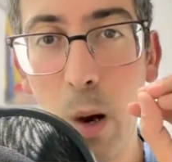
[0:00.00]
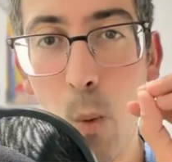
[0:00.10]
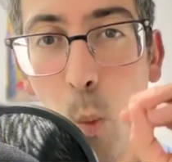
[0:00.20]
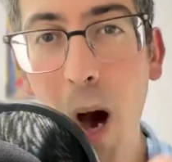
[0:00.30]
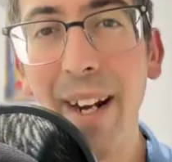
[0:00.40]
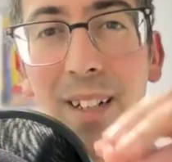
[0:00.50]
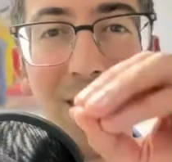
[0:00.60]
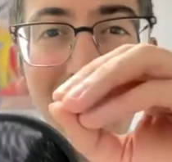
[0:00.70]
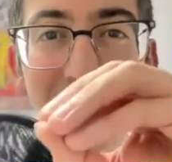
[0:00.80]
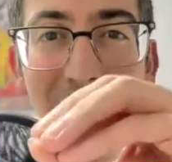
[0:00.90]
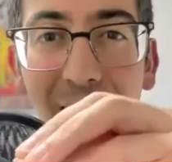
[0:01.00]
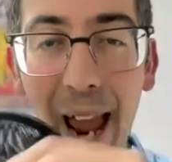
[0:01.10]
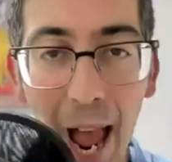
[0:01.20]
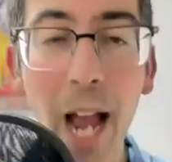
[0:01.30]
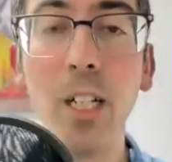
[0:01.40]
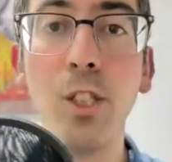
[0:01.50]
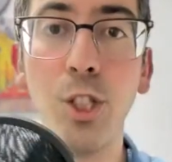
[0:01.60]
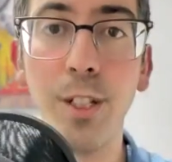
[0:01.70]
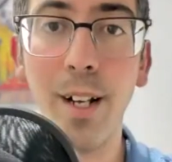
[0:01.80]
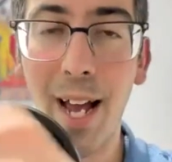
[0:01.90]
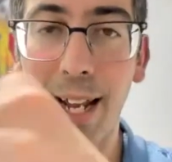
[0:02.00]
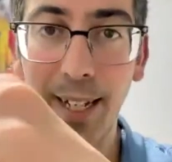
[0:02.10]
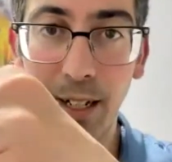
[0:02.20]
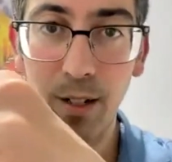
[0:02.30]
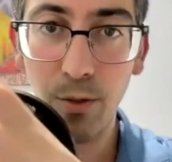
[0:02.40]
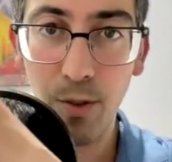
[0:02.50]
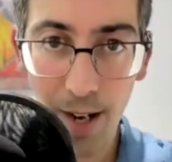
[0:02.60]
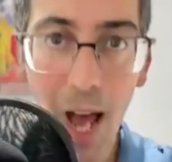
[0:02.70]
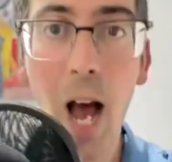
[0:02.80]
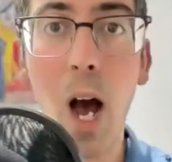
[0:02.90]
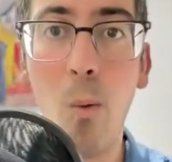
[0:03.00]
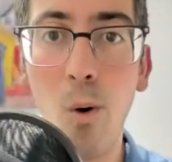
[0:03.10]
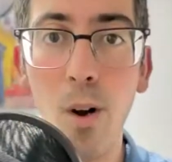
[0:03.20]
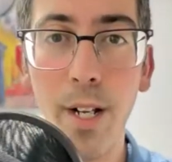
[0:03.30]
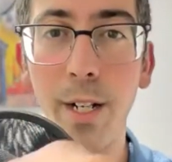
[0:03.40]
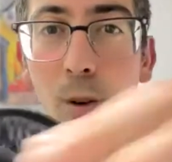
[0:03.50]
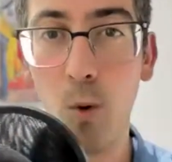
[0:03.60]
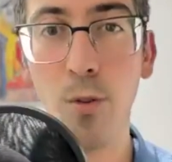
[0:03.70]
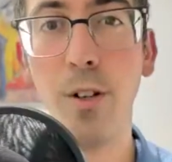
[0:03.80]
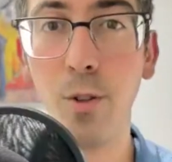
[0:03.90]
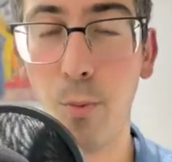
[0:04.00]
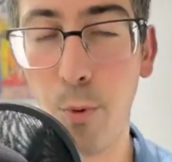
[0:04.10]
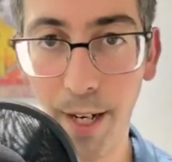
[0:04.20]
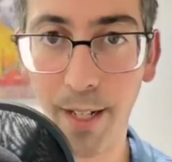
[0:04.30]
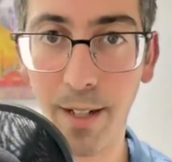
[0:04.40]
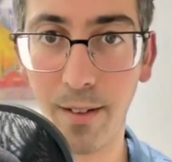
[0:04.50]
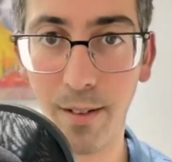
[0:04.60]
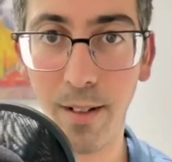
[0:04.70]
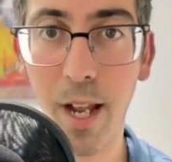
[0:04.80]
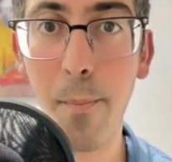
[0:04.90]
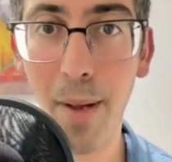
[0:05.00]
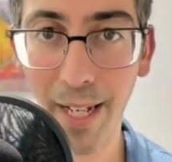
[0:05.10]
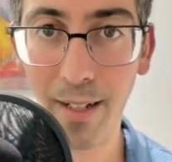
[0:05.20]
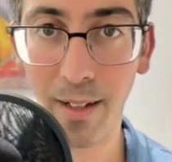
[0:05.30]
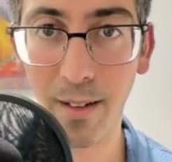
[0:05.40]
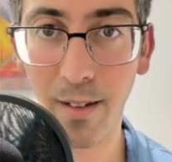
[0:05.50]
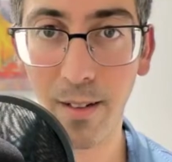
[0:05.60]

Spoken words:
What is the action I can do now in order to break it and make it?